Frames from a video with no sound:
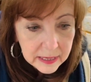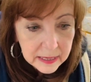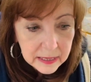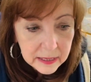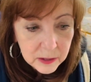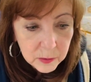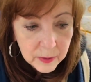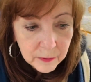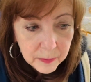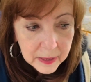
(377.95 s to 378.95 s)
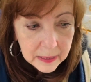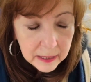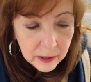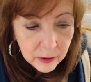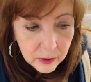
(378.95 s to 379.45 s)
is, we've been
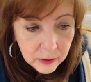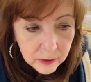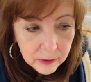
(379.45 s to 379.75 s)
here